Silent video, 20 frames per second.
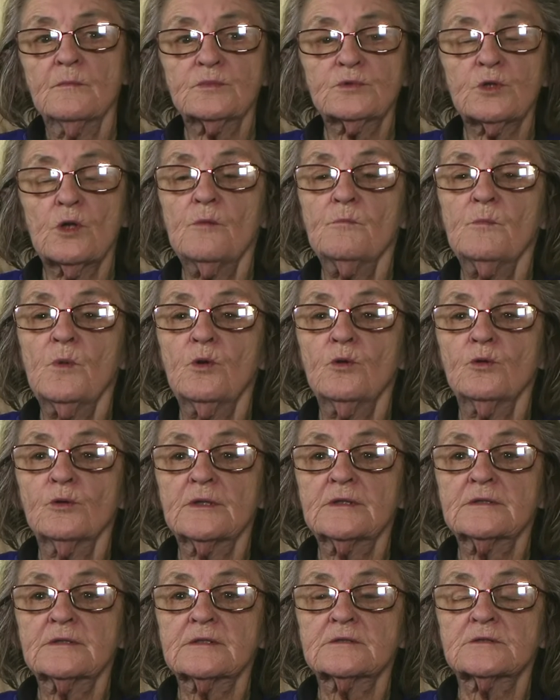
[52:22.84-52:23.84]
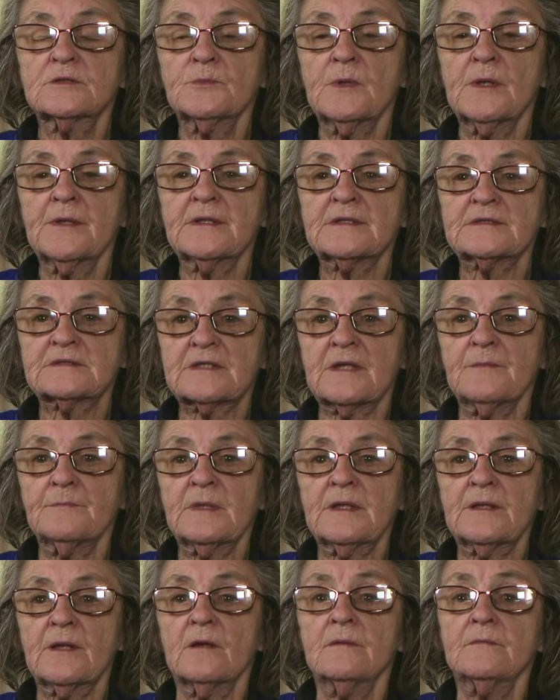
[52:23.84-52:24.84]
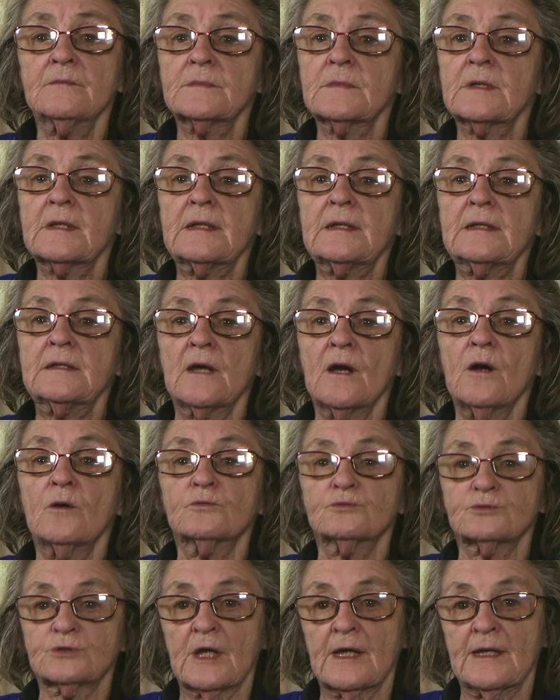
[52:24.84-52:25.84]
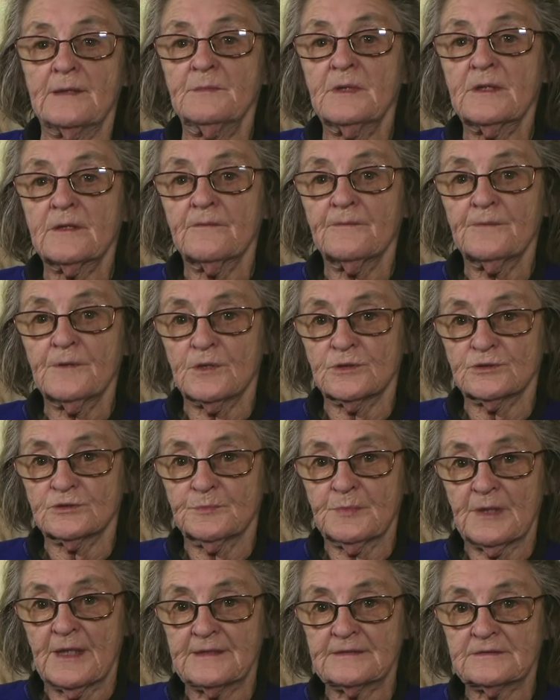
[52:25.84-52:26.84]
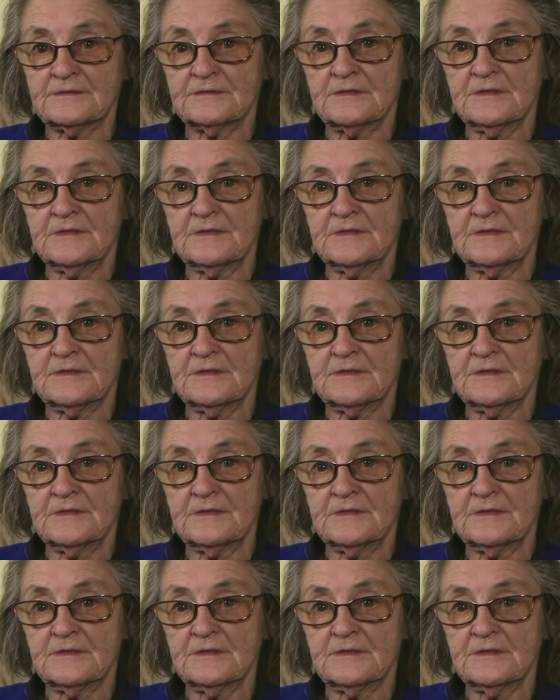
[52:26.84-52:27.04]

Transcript: Don Morland is the one that sent me the Halt tape in the first place.